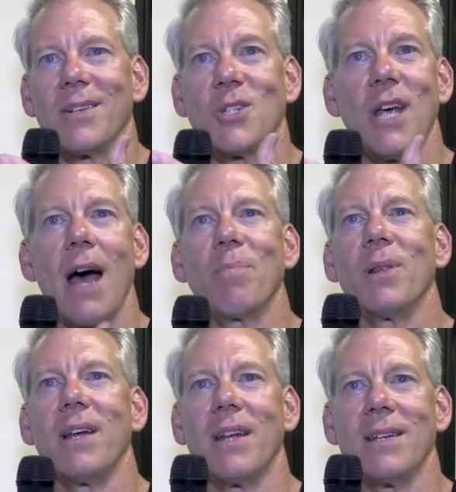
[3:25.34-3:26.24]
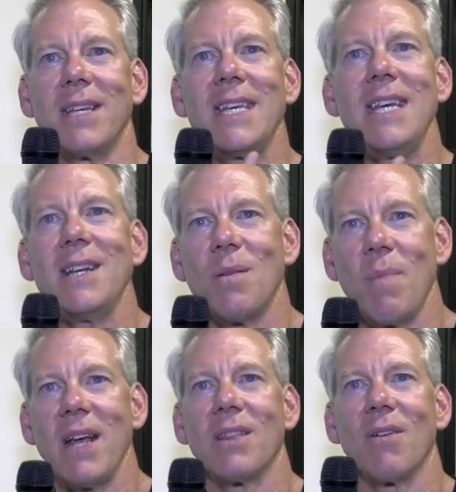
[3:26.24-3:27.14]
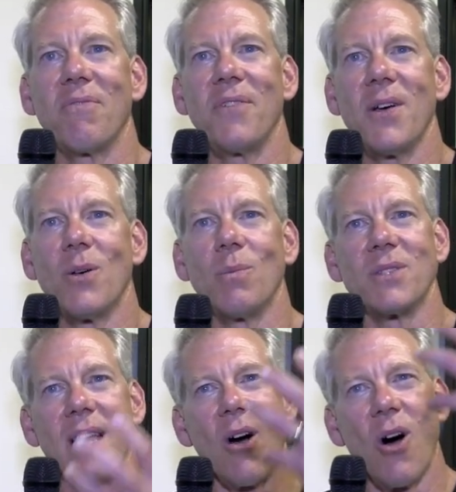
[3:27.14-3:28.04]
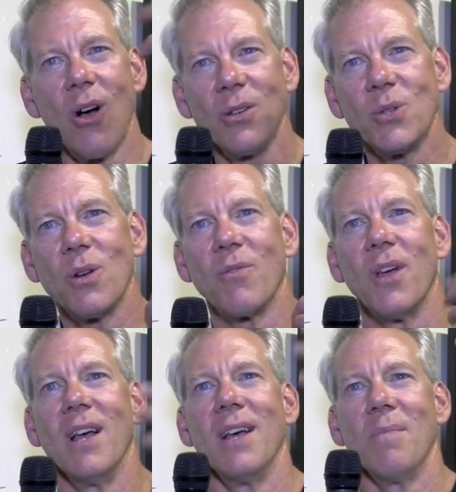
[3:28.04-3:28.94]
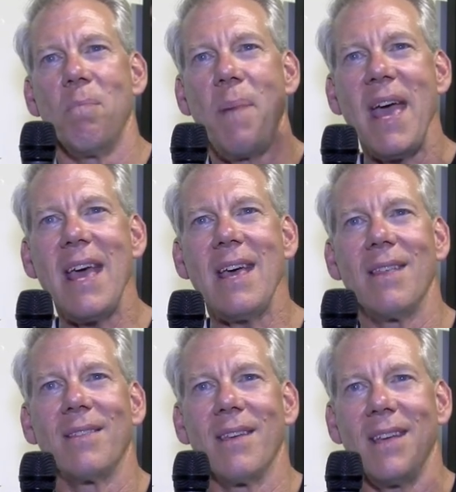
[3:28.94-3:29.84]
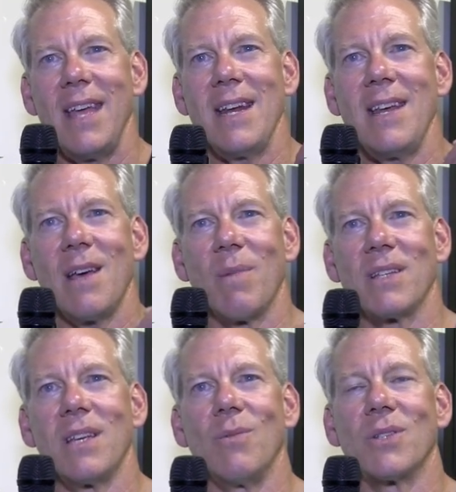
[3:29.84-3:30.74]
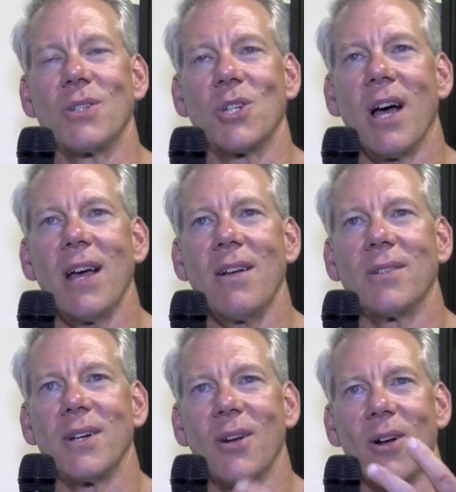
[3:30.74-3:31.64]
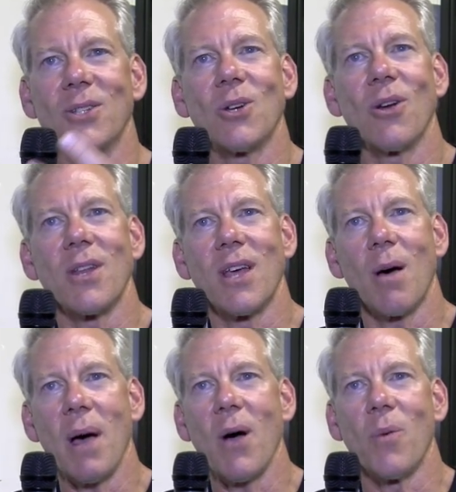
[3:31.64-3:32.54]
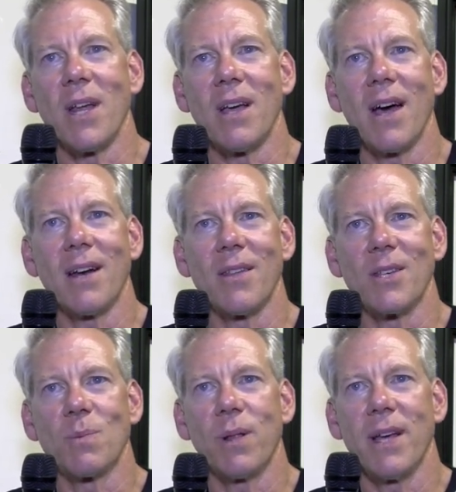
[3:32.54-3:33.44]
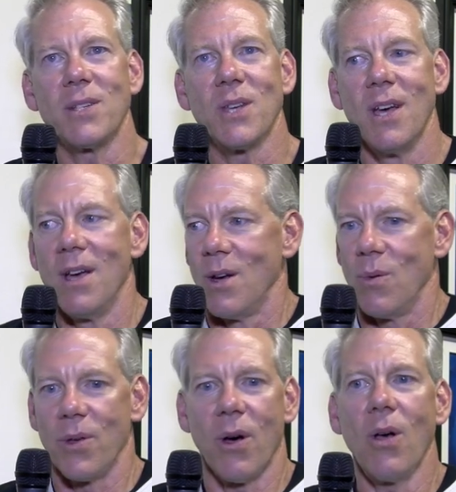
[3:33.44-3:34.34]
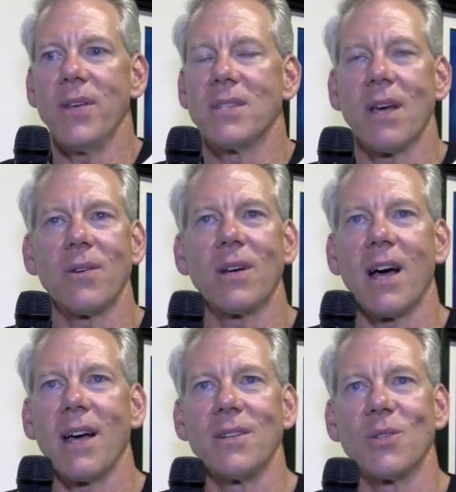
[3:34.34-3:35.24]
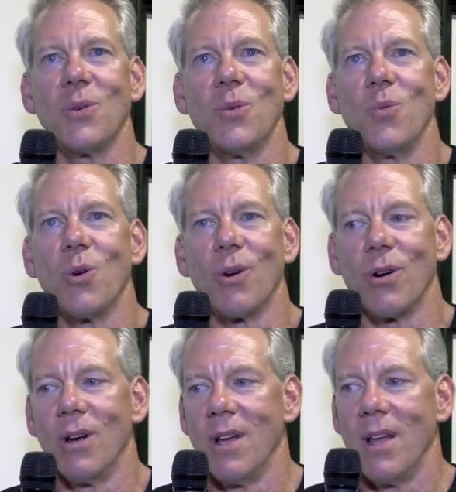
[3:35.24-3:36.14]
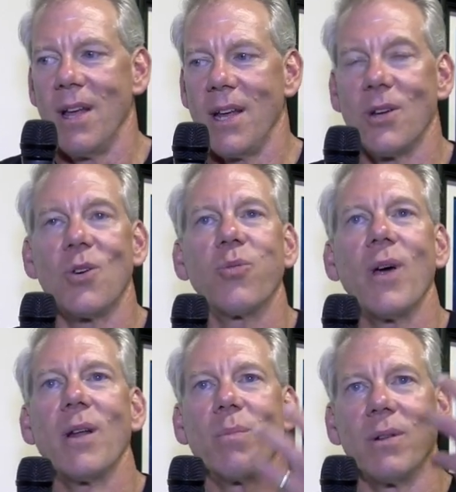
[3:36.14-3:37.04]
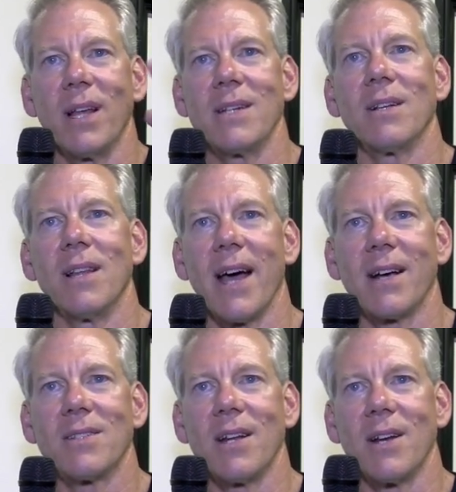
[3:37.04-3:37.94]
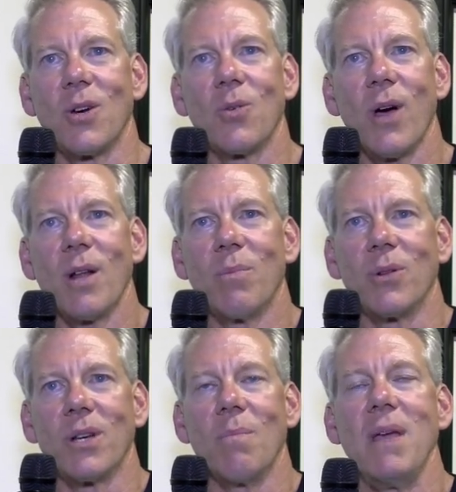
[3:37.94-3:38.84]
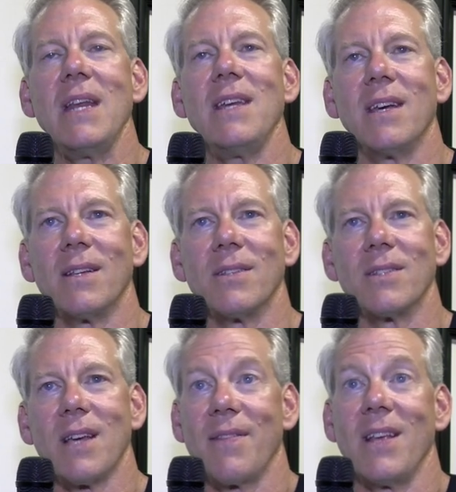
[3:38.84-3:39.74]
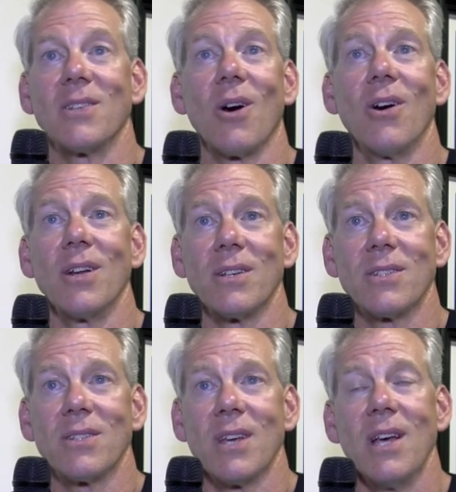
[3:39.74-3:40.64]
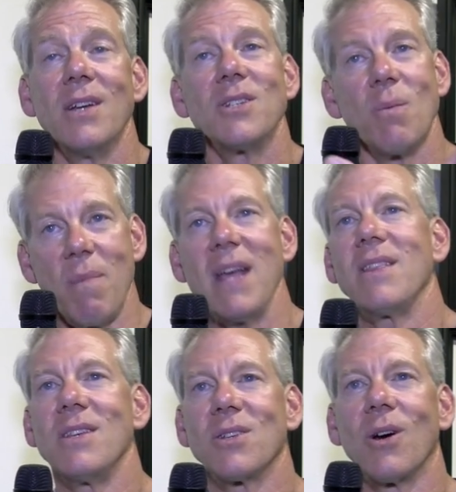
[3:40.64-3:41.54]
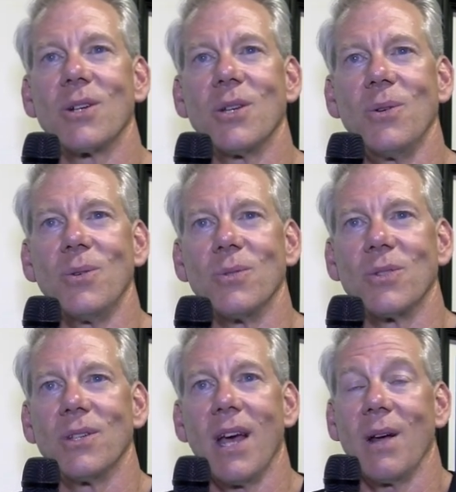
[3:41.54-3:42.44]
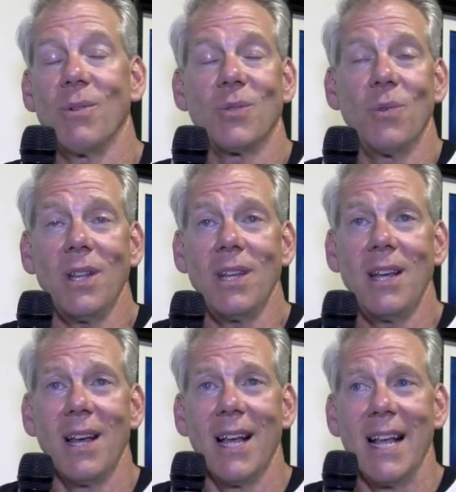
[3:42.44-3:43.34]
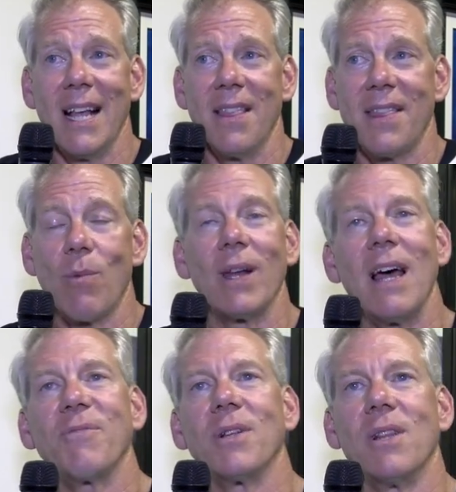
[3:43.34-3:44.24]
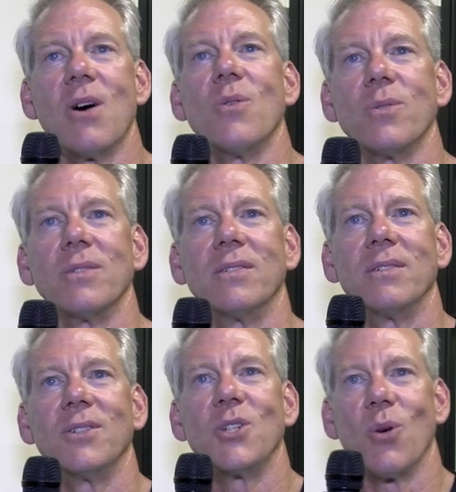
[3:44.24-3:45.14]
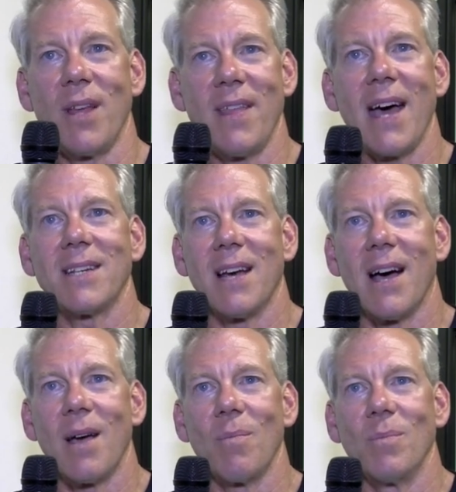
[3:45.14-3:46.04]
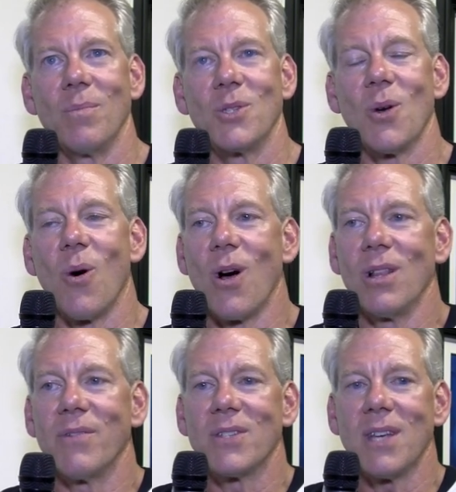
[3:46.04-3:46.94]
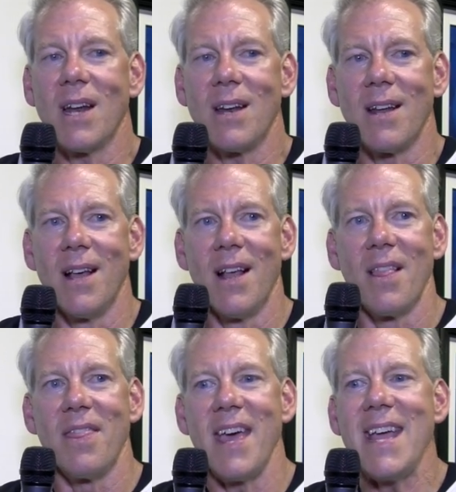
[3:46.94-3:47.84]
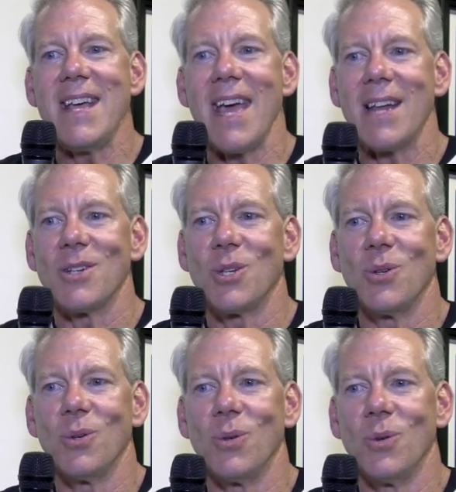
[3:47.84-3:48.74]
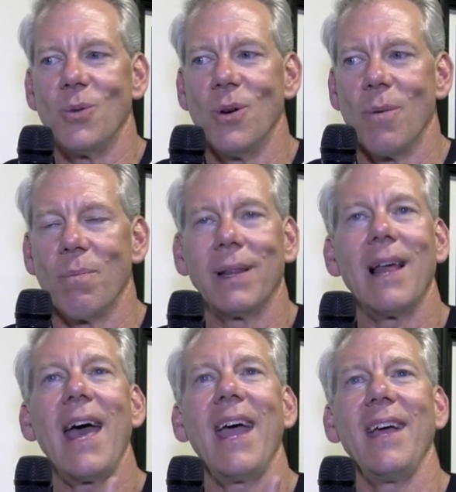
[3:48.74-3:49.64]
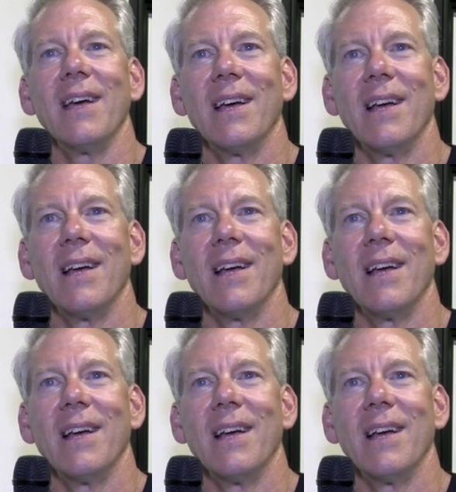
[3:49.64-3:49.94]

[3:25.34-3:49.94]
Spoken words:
Chaplin and Keaton make their films. They all sort of bathed in him as he was a child, and it all started to come out when he got into this place with all these other guys who were incredible intellects and incredible comedians and these artists to make these cartoons. And it was really, they were left alone during that time. So all of a sudden, they get to play.